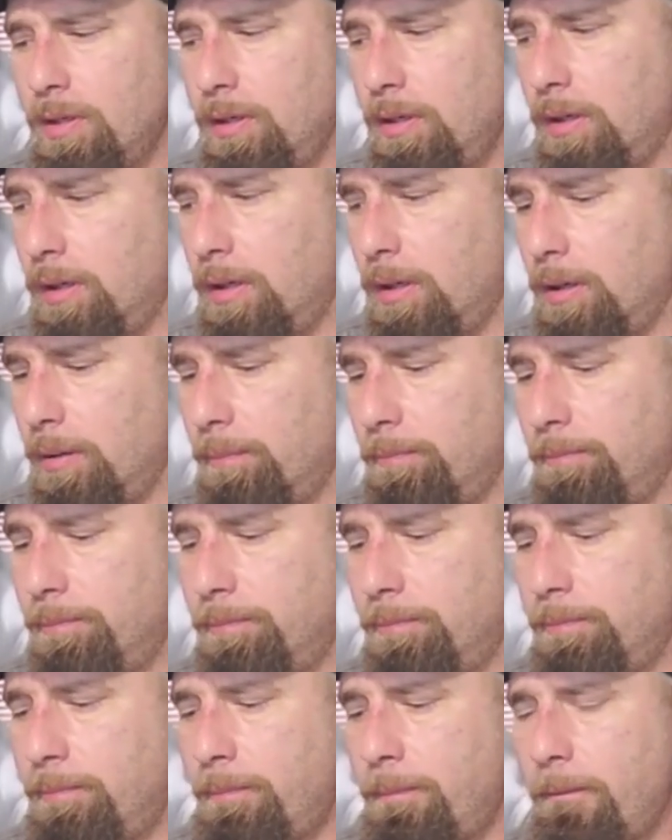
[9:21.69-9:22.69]

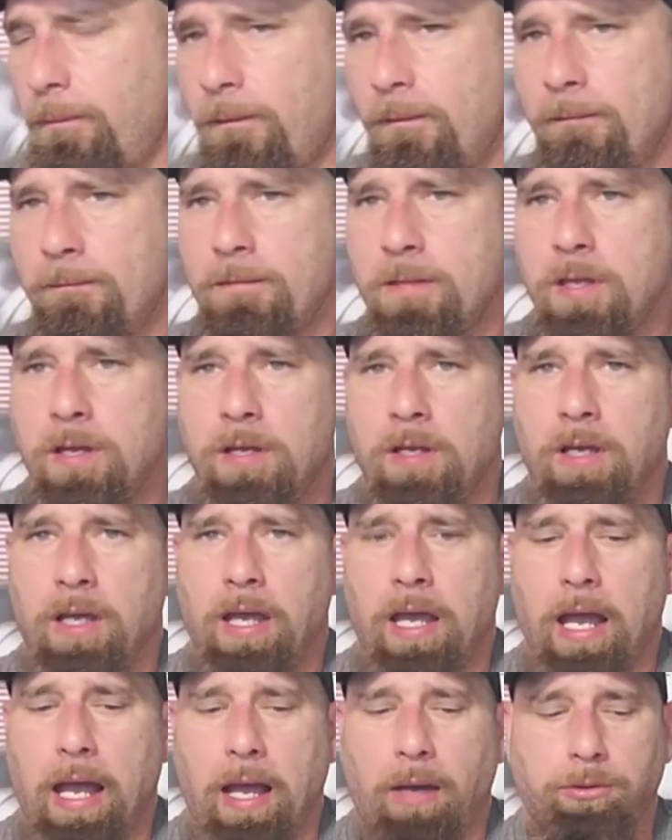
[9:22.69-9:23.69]

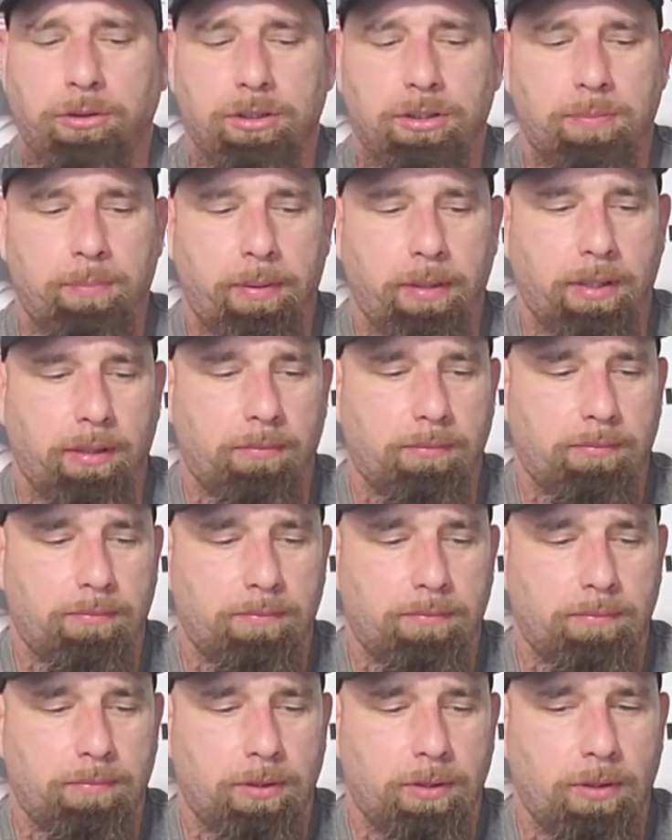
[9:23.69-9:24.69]
I would just pick,
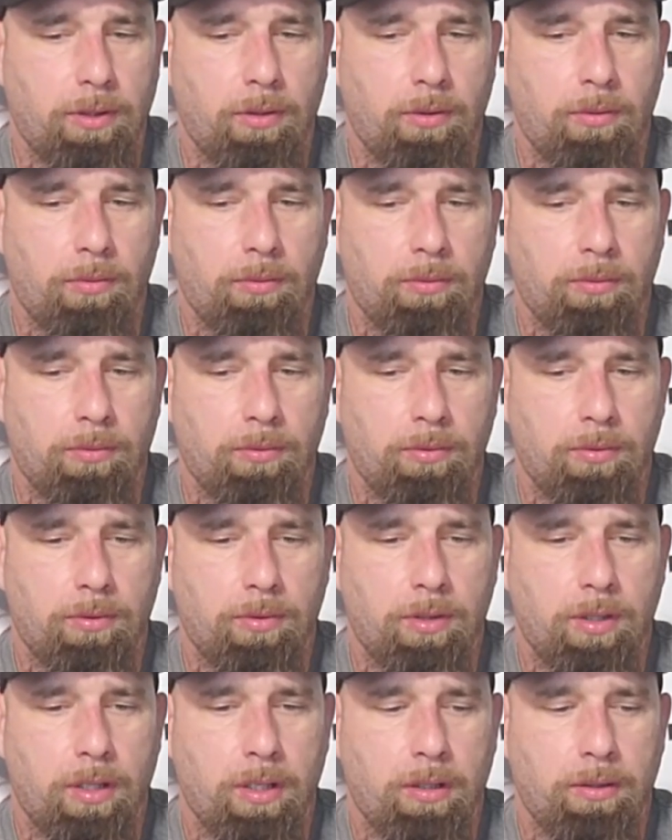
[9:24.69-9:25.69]

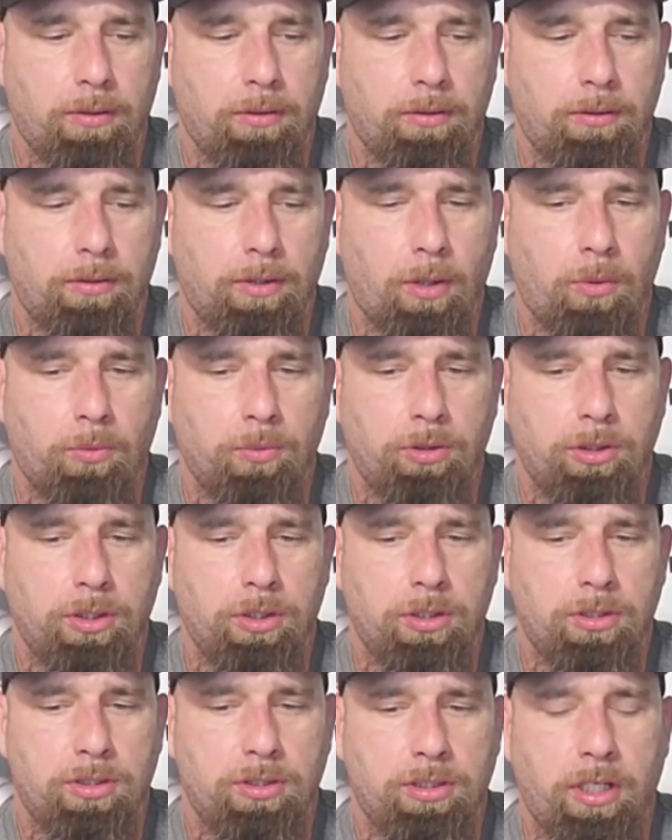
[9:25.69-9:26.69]
don't
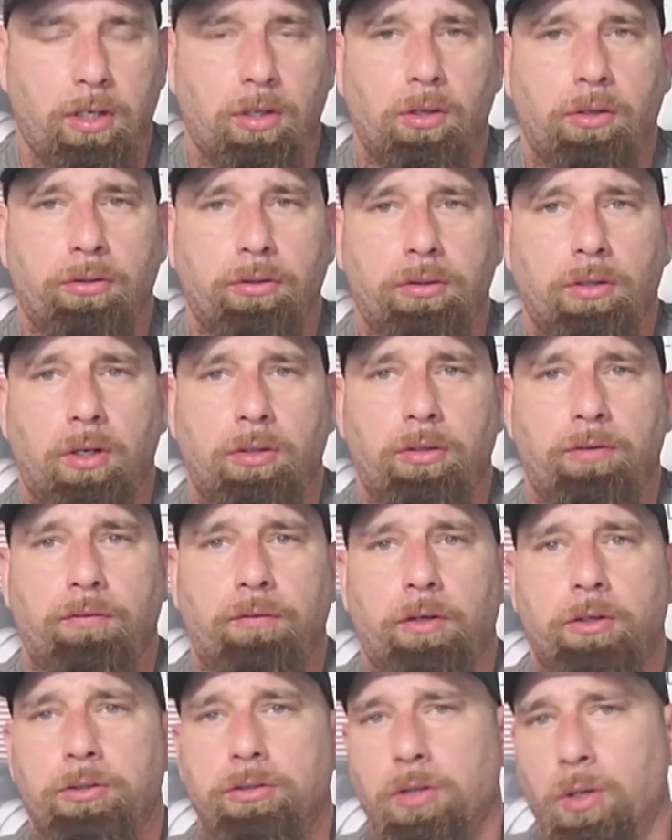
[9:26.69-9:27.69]
just settle on the
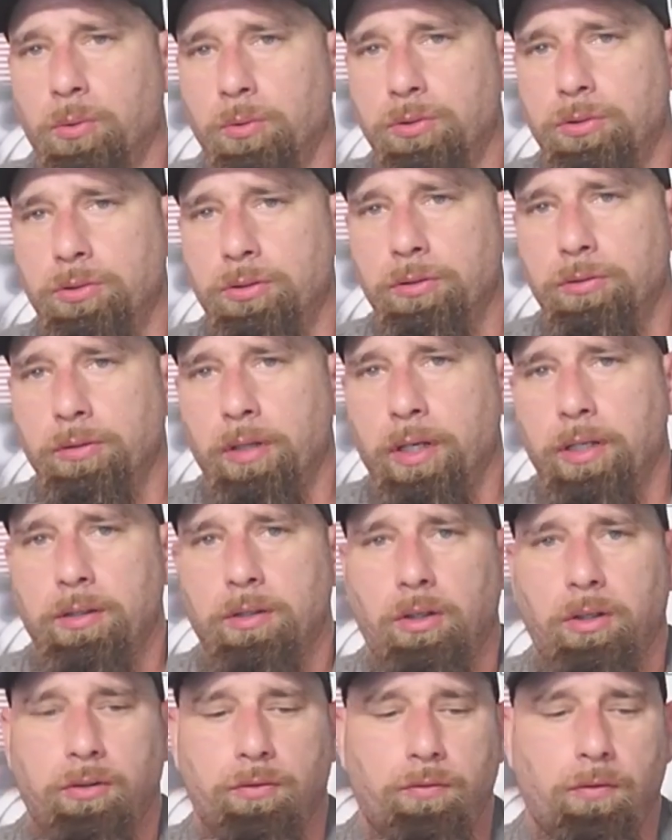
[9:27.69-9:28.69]
first holster, right,
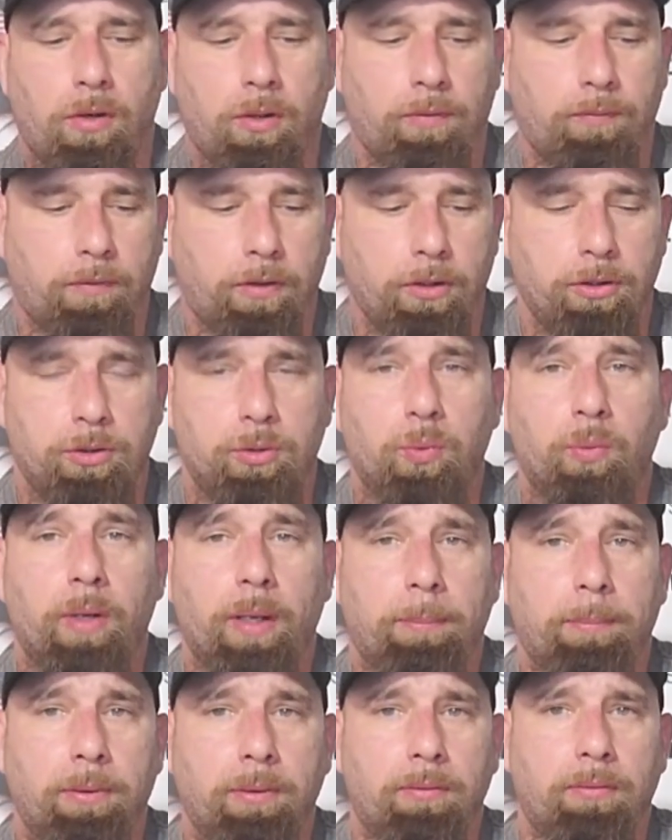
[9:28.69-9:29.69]
or the first
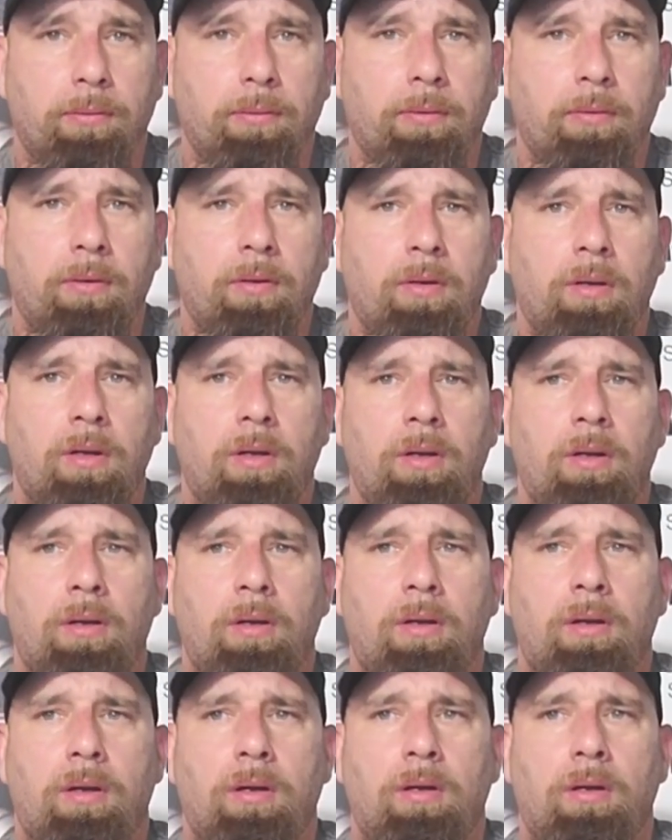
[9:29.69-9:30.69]
weapon
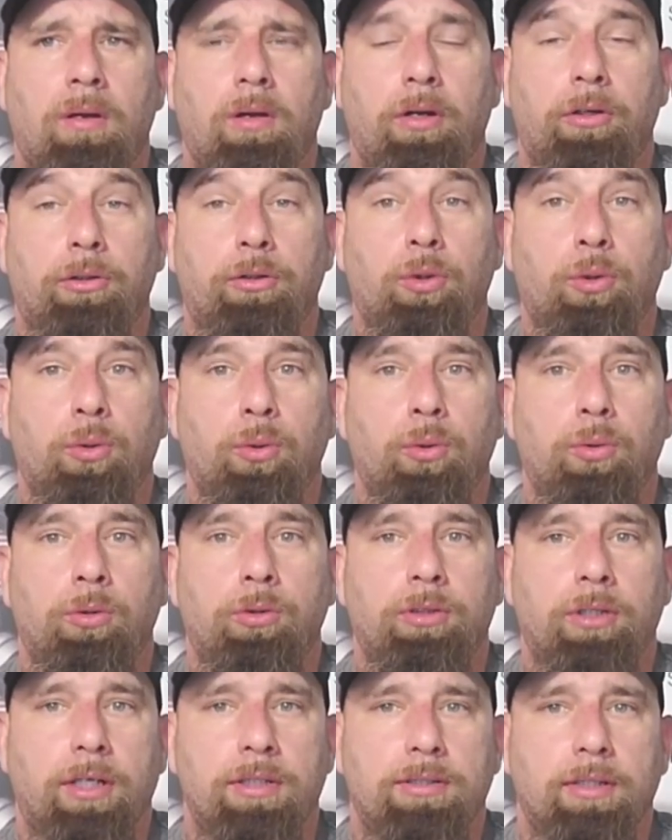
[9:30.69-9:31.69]
or tool,
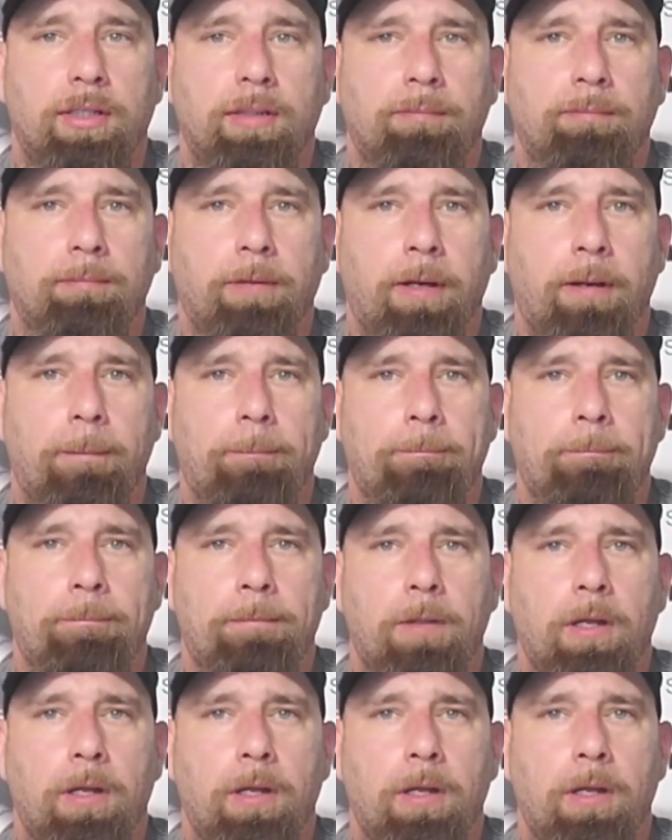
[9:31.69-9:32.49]
should I say, right?